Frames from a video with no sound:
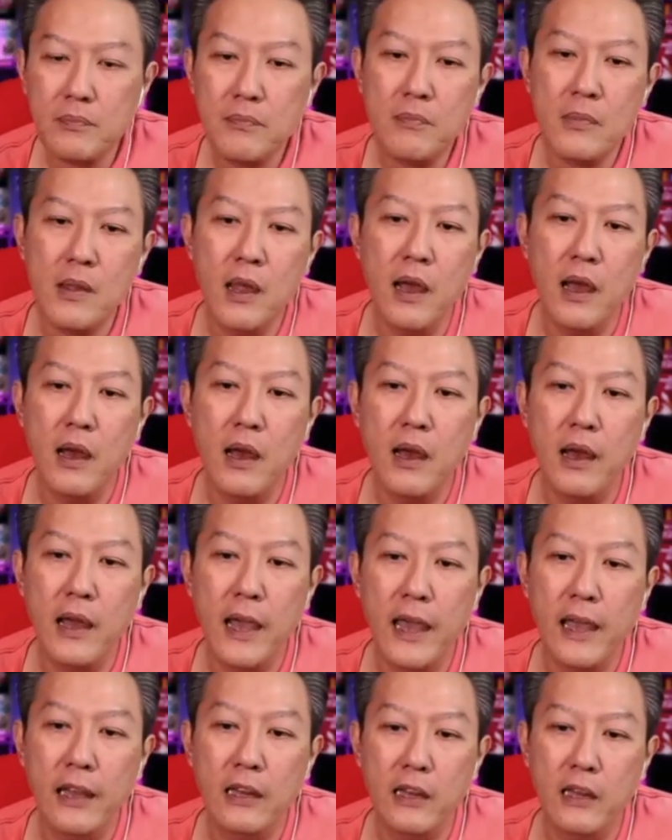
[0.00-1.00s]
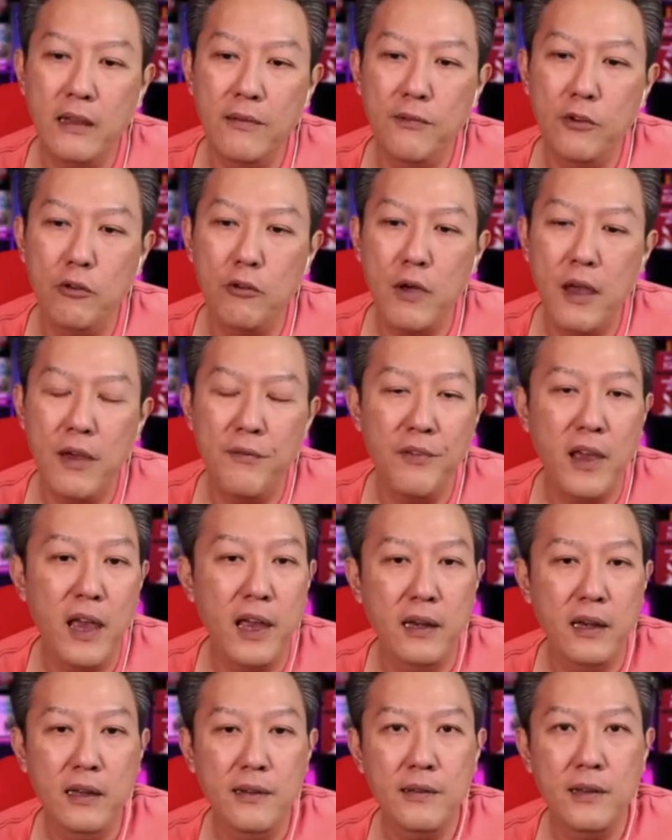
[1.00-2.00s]
And if you have
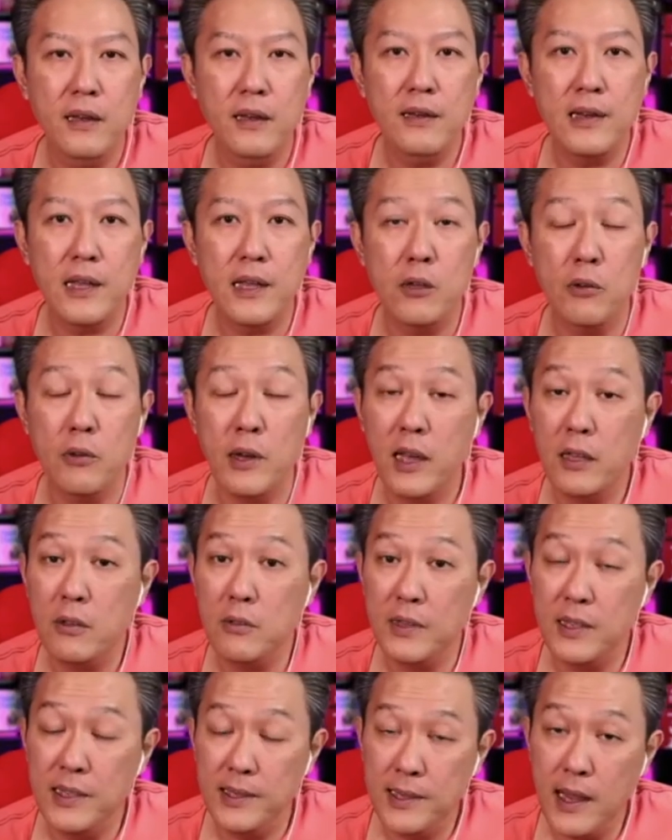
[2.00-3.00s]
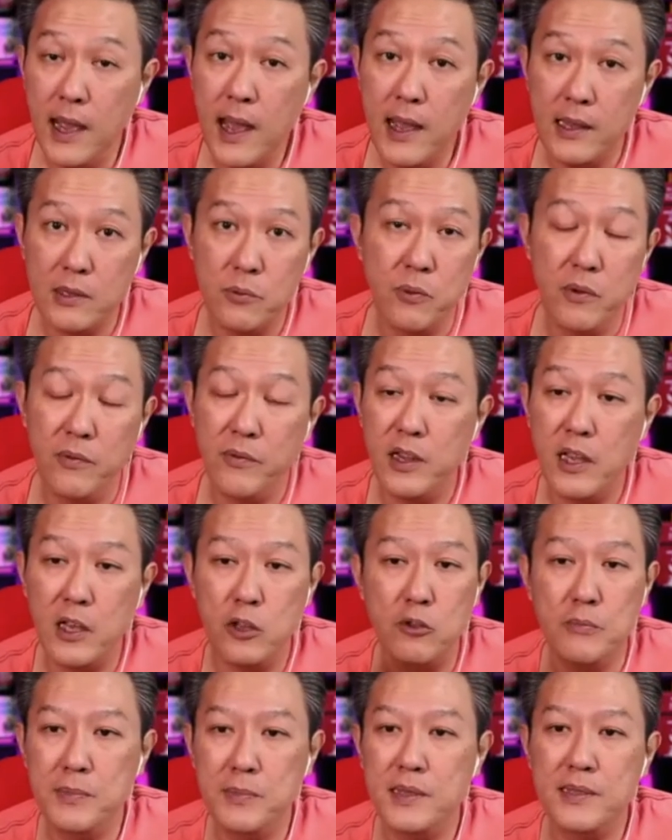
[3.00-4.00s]
anything that you like to discuss with regard
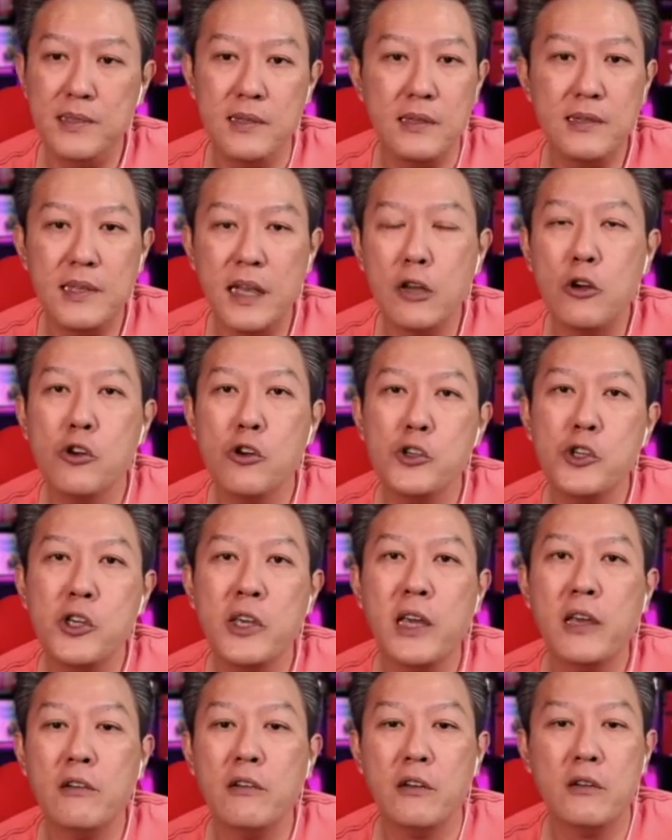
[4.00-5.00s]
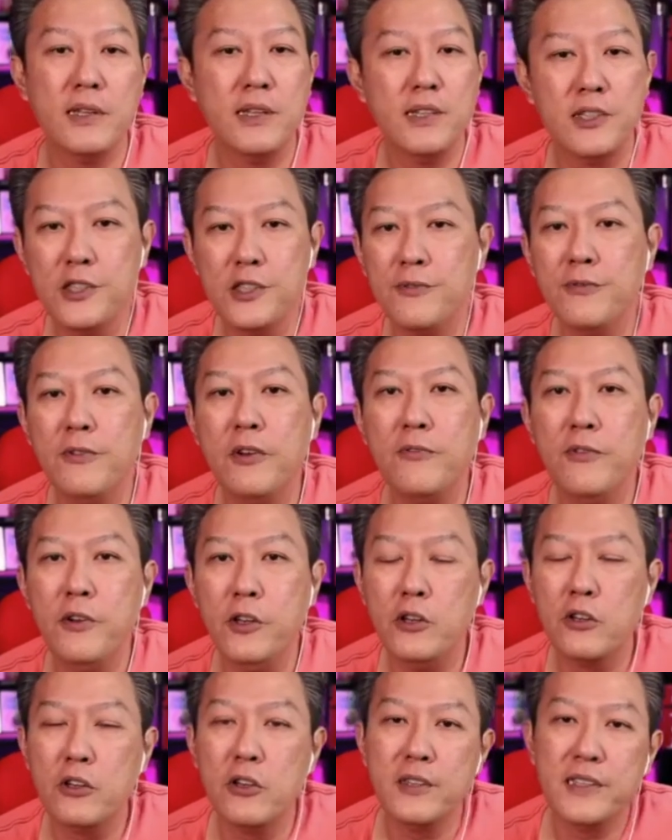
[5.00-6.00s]
to business and coaching and all that, just feel free
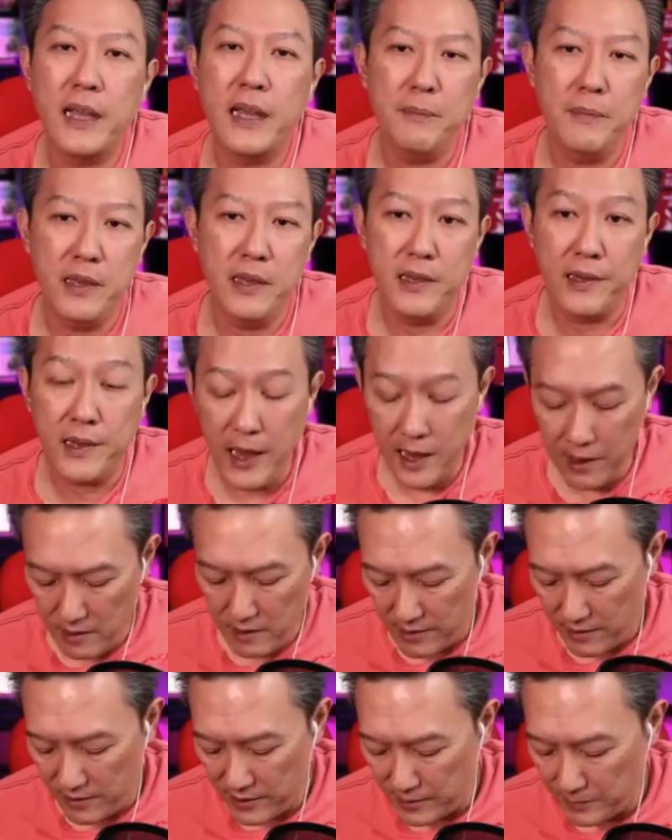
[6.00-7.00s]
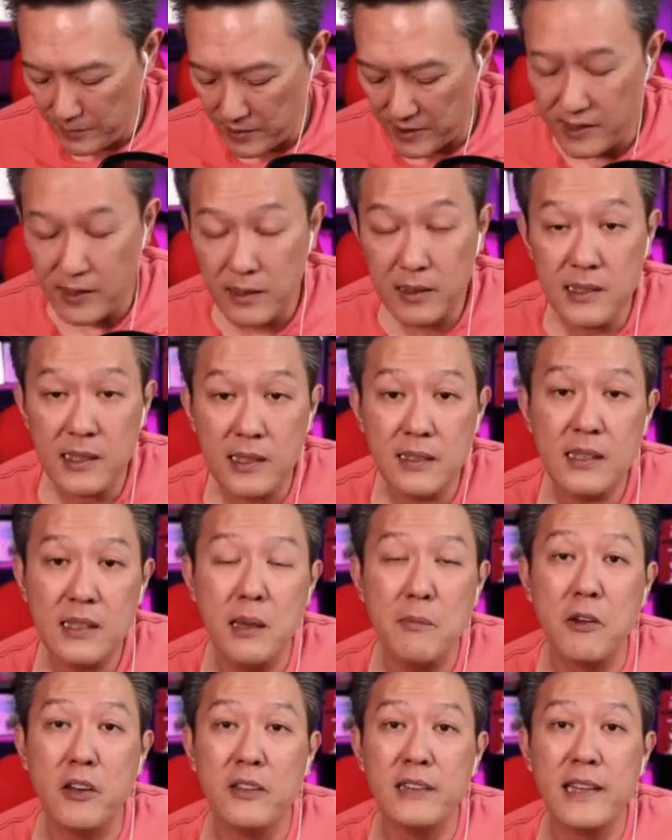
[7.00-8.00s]
to contact me again. And this person just keep
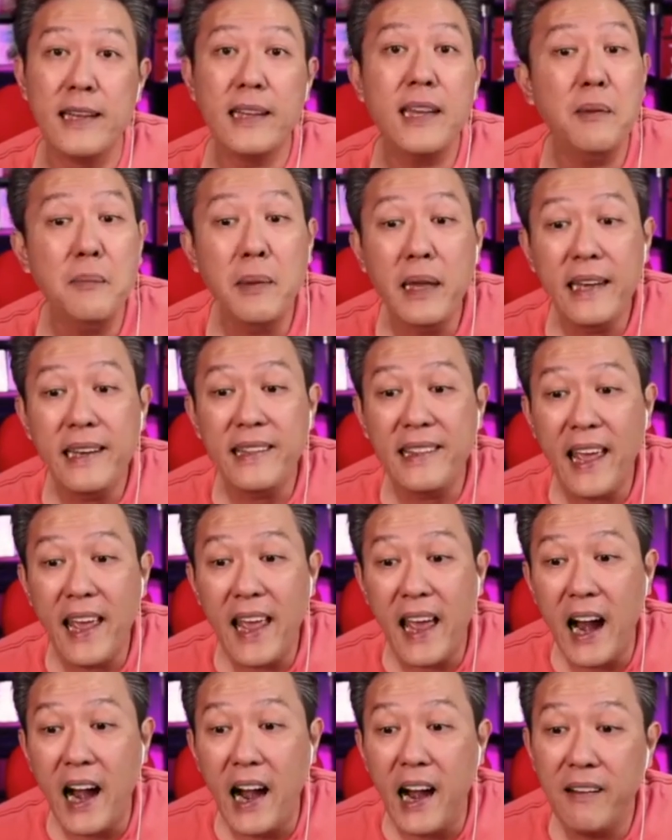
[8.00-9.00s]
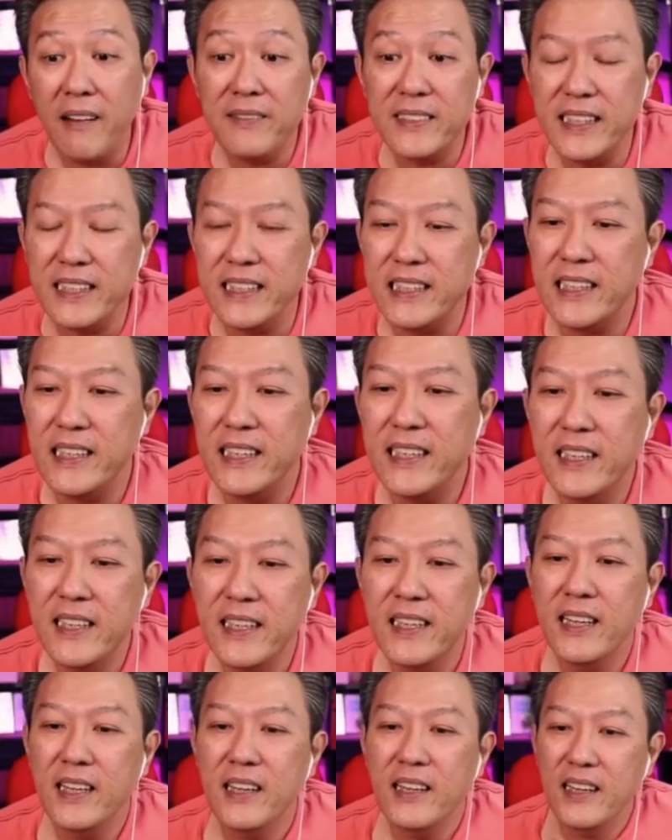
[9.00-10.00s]
contacting me thereafter,
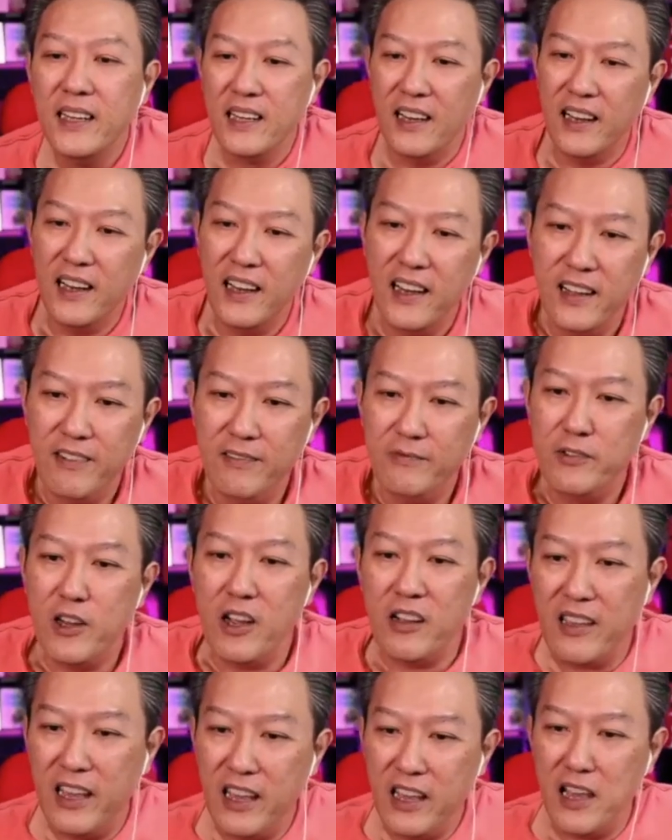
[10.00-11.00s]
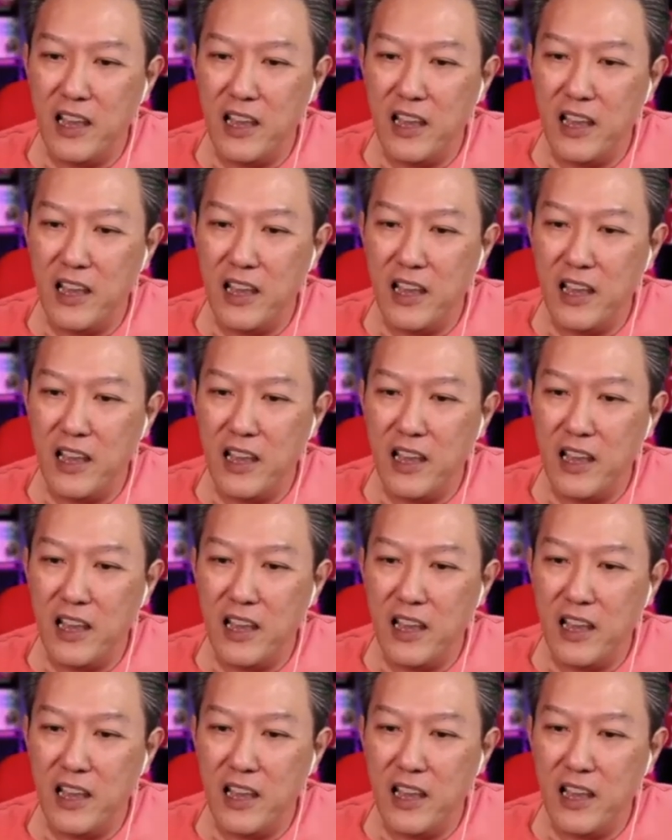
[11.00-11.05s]
talking